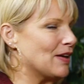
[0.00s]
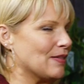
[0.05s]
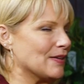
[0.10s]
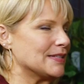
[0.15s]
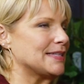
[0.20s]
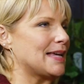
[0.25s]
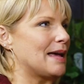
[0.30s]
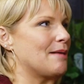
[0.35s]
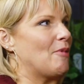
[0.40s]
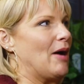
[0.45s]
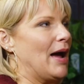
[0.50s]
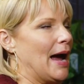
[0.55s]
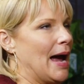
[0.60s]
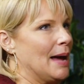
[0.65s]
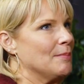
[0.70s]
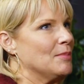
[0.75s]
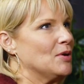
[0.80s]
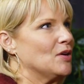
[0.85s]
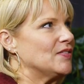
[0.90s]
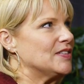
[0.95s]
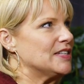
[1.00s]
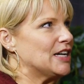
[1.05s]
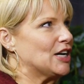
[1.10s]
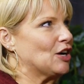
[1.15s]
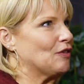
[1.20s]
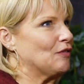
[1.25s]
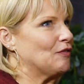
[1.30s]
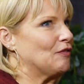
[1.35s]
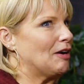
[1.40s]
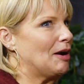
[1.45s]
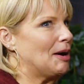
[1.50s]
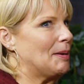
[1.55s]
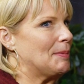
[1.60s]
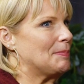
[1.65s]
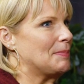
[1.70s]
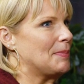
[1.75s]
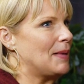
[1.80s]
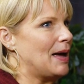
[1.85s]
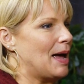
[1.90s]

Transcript: the same way. I moved here from